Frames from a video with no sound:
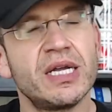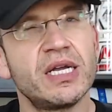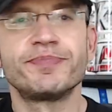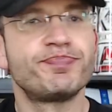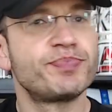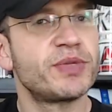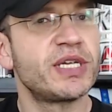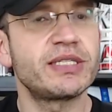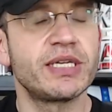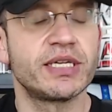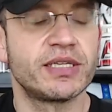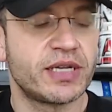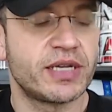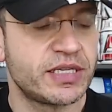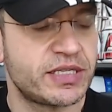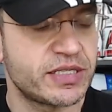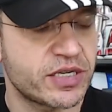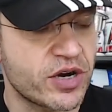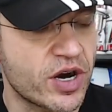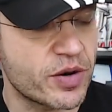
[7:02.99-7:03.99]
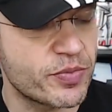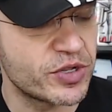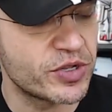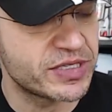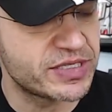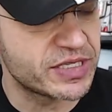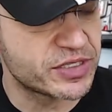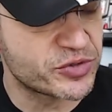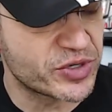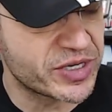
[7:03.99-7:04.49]
Listen, it's a
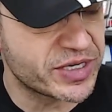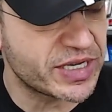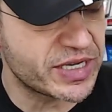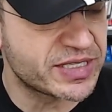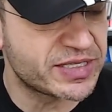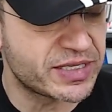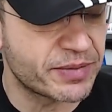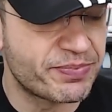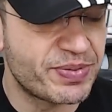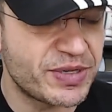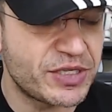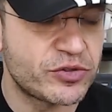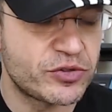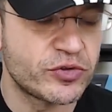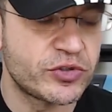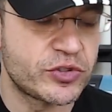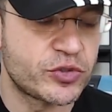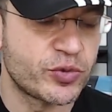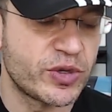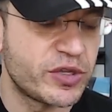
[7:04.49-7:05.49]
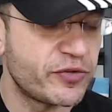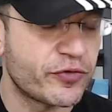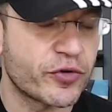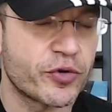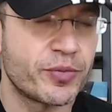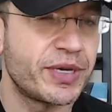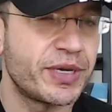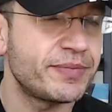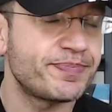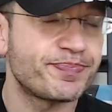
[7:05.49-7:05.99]
carbonated drink. It's a bit too sweet for
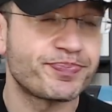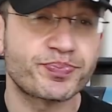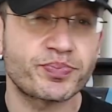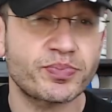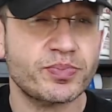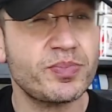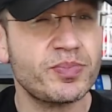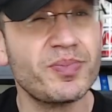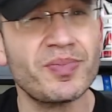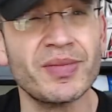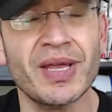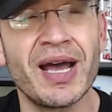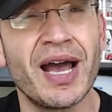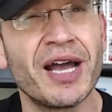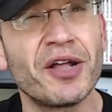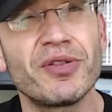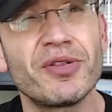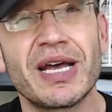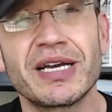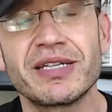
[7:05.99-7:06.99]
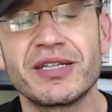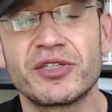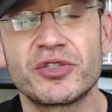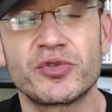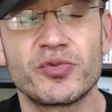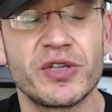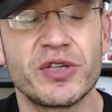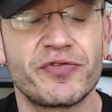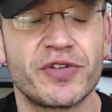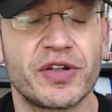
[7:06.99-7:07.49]
me. I don't like the
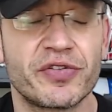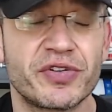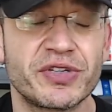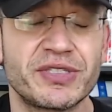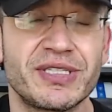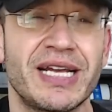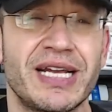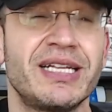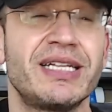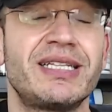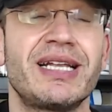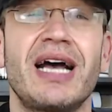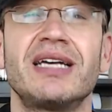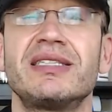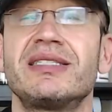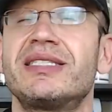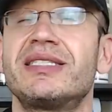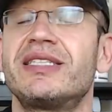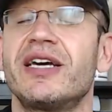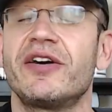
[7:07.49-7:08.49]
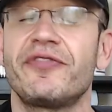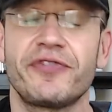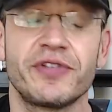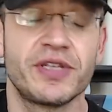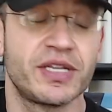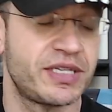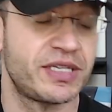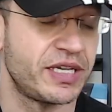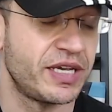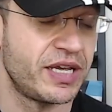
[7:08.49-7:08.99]
sweet flavors, and it has
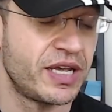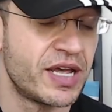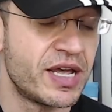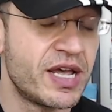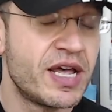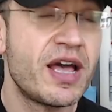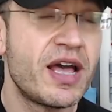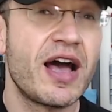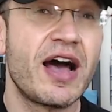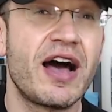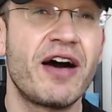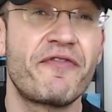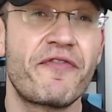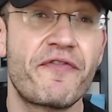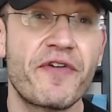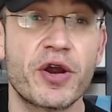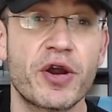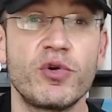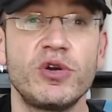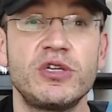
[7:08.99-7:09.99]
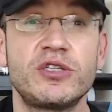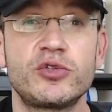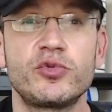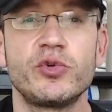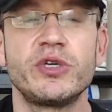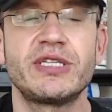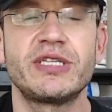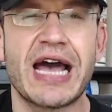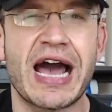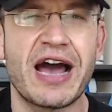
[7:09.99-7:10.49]
definitely a very
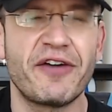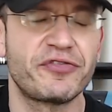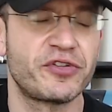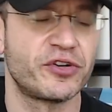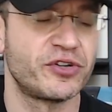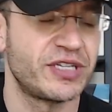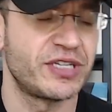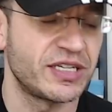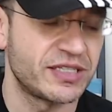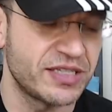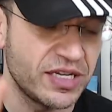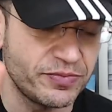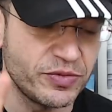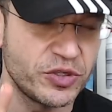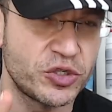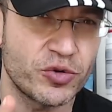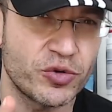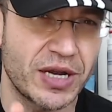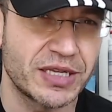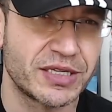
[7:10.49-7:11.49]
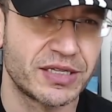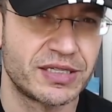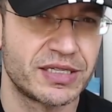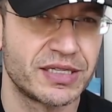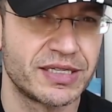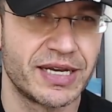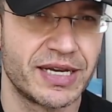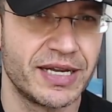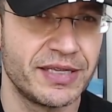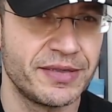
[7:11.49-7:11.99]
sweet aftertaste. Let me try this
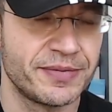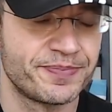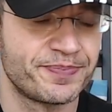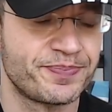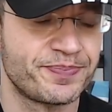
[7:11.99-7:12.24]
again.